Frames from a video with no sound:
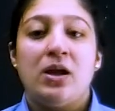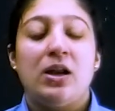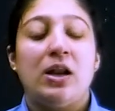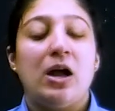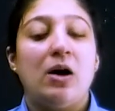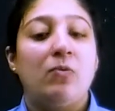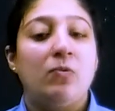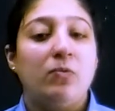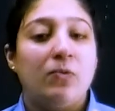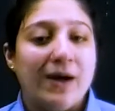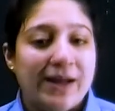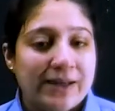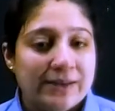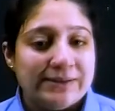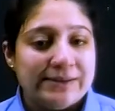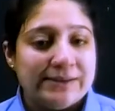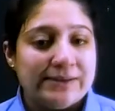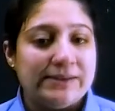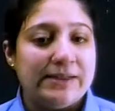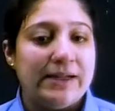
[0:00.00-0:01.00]
Now
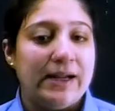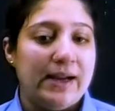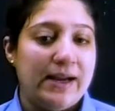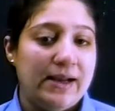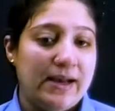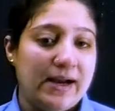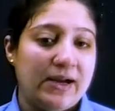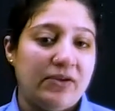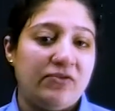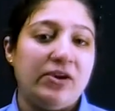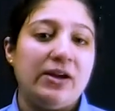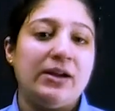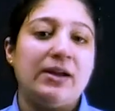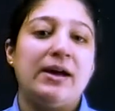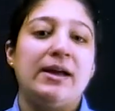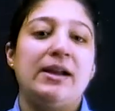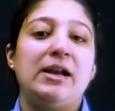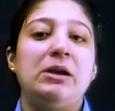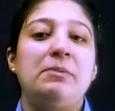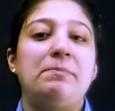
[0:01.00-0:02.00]
once the electric
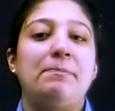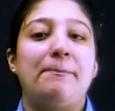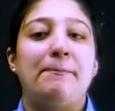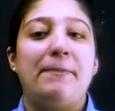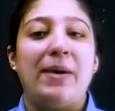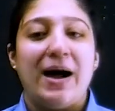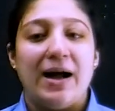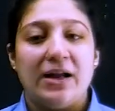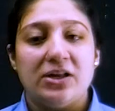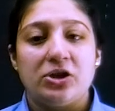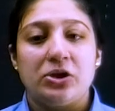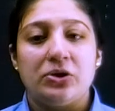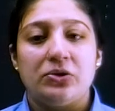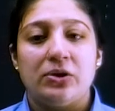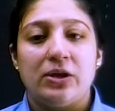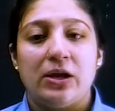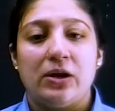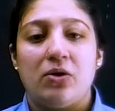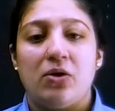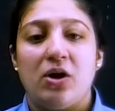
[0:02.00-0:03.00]
current pass
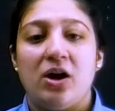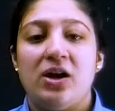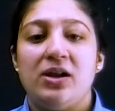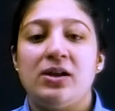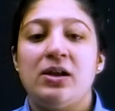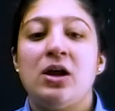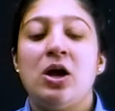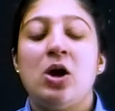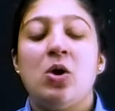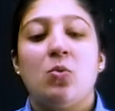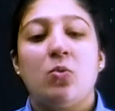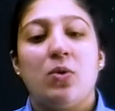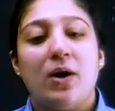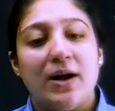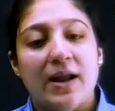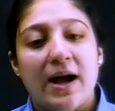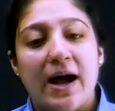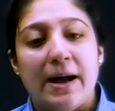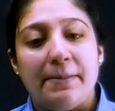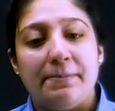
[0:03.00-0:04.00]
through the coil,
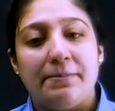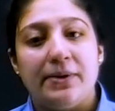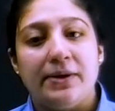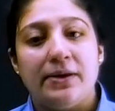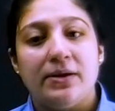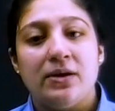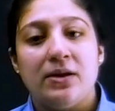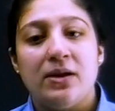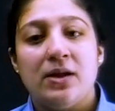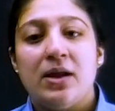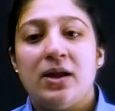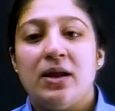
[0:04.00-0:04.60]
what happened?